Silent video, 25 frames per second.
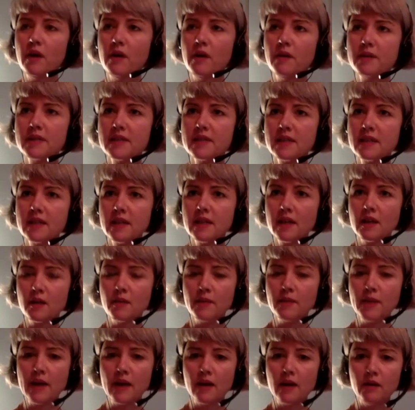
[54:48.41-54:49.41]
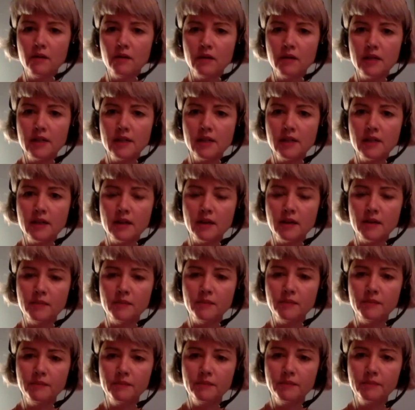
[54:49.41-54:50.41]
i was thinking about
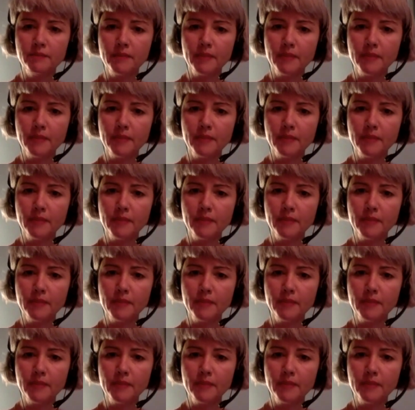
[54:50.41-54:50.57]
um